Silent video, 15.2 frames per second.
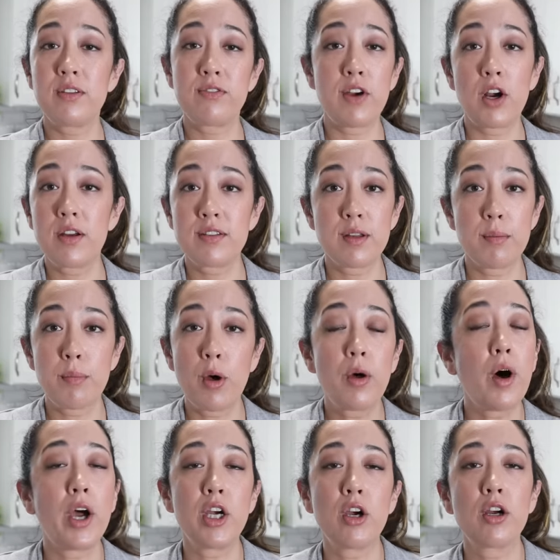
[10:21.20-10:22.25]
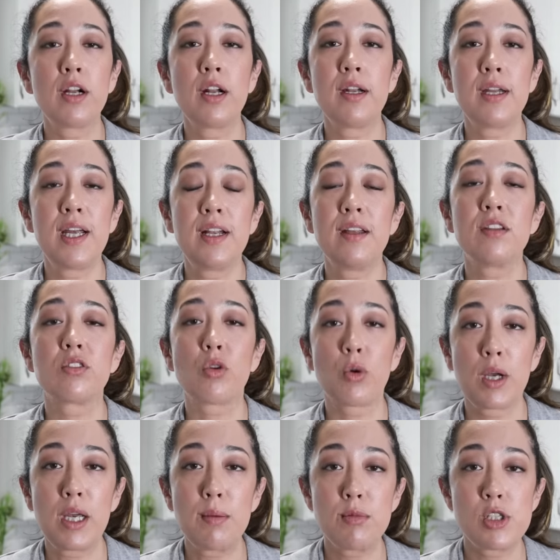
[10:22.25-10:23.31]
It's very simple. All you're going to need is
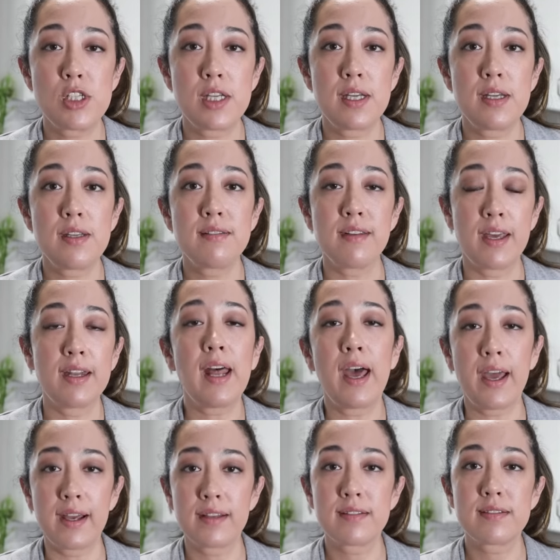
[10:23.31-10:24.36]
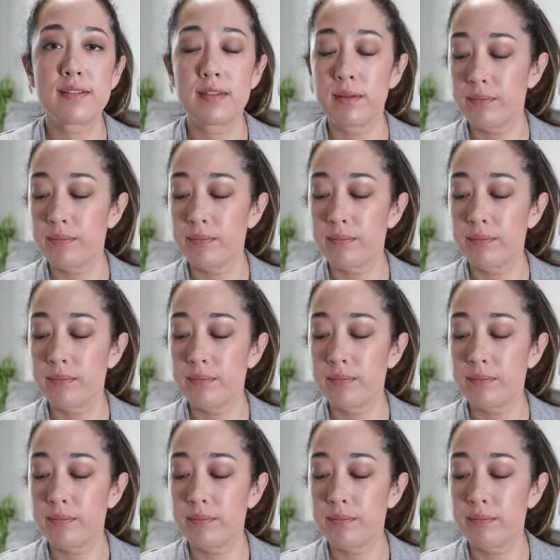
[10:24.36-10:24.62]
cream cheese and eggs.